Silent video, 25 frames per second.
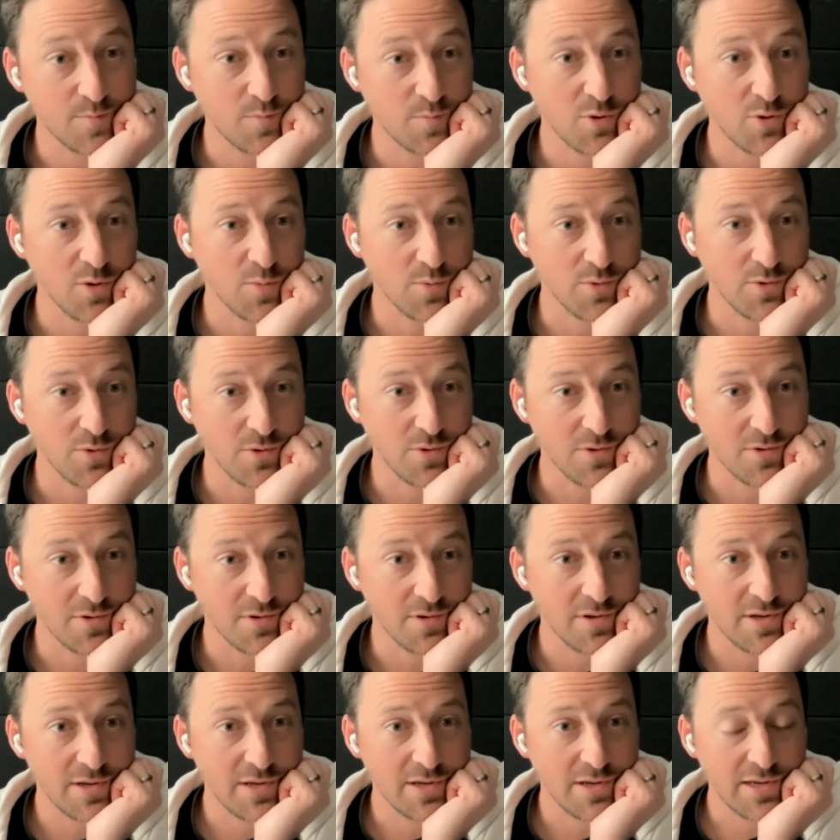
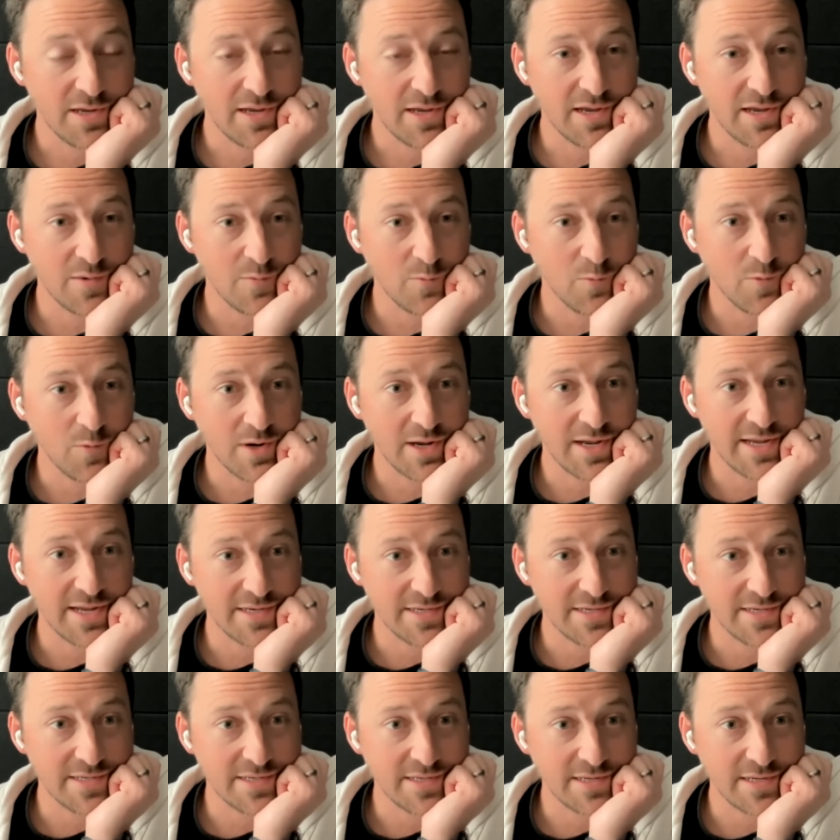purple and
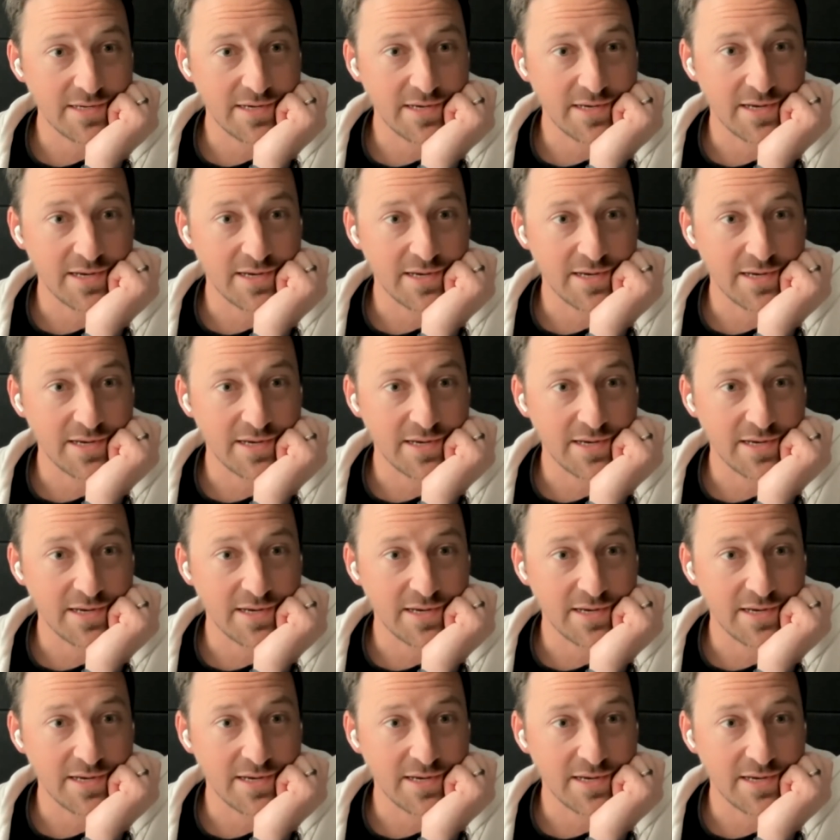white